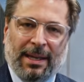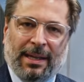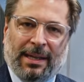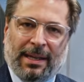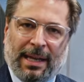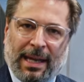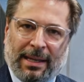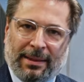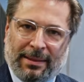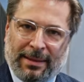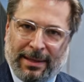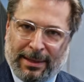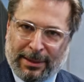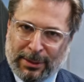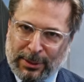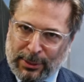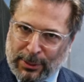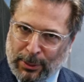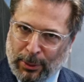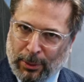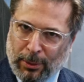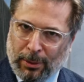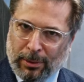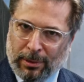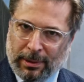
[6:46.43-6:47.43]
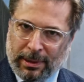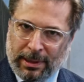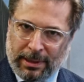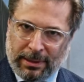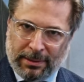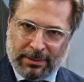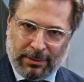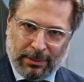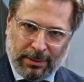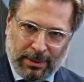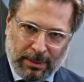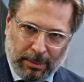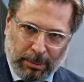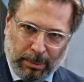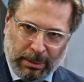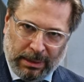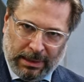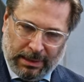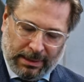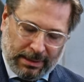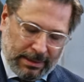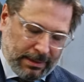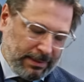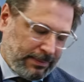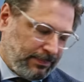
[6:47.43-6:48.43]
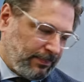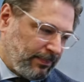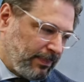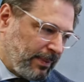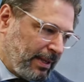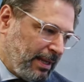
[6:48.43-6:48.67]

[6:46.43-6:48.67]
get their soul into the piece.